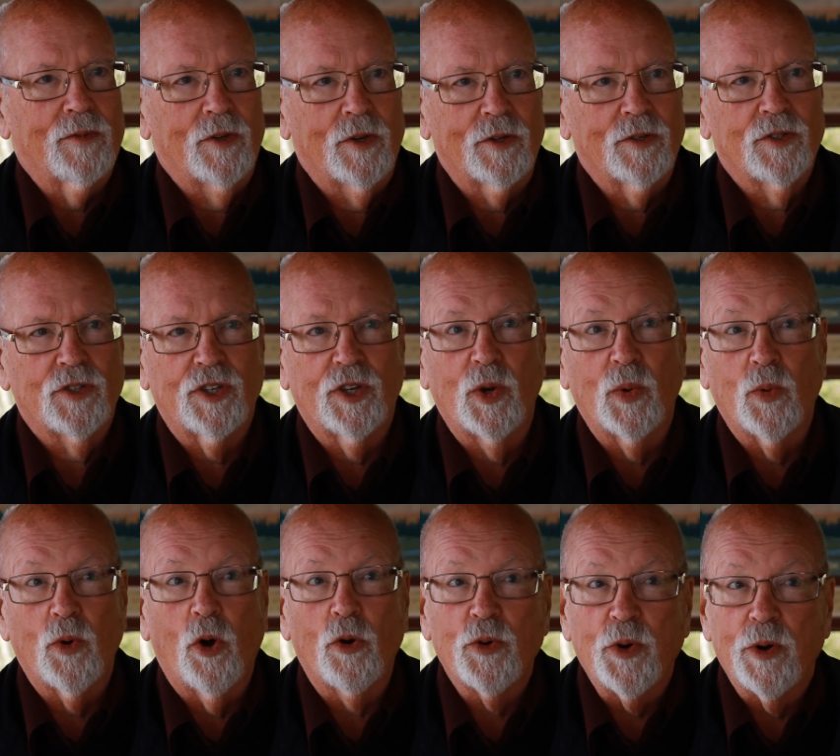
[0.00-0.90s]
you can see
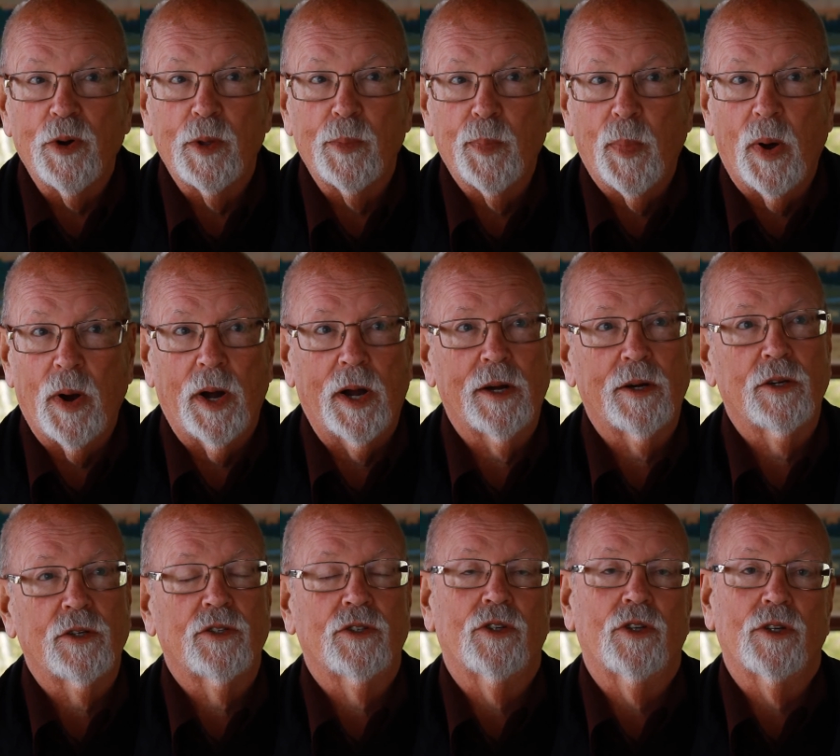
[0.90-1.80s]
Rotary
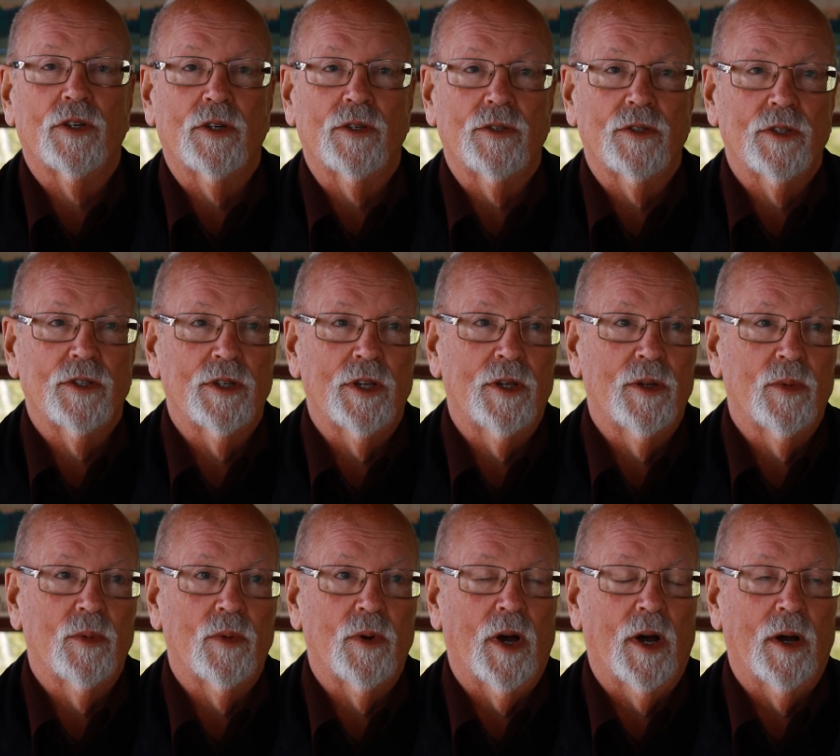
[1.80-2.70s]
Parks, you can see
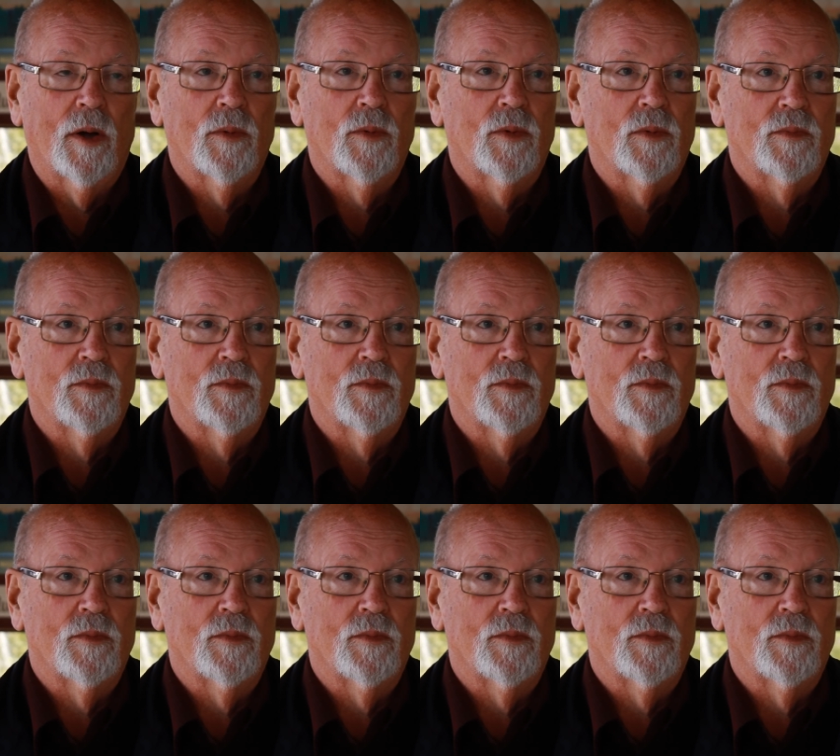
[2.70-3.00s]
uh,